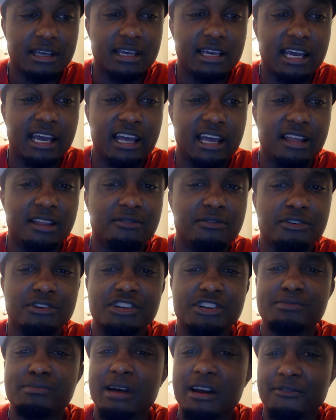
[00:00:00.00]
And for
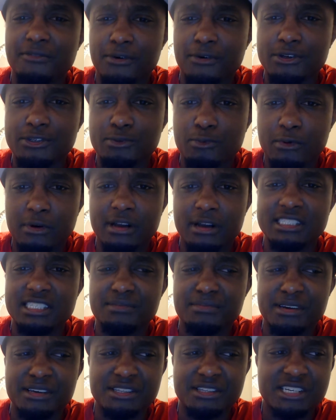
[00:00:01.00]
just my first one to
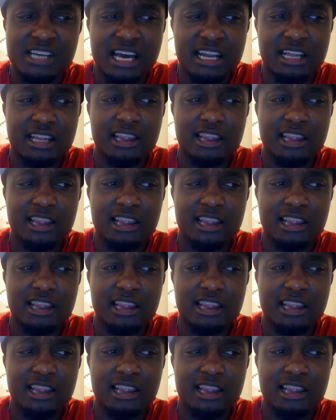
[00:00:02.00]
be this kind of